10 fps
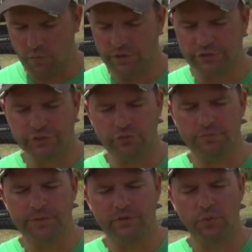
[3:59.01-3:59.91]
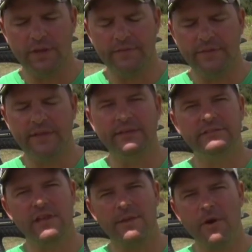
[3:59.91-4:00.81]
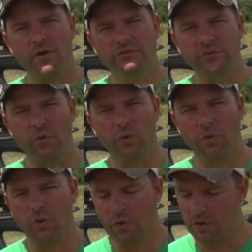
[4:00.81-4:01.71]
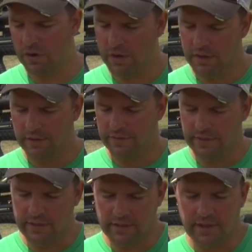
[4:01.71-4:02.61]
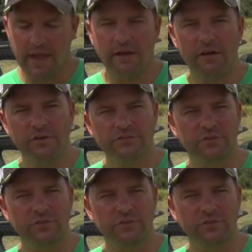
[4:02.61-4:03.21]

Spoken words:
you're shooting between the Sabos or the arrows,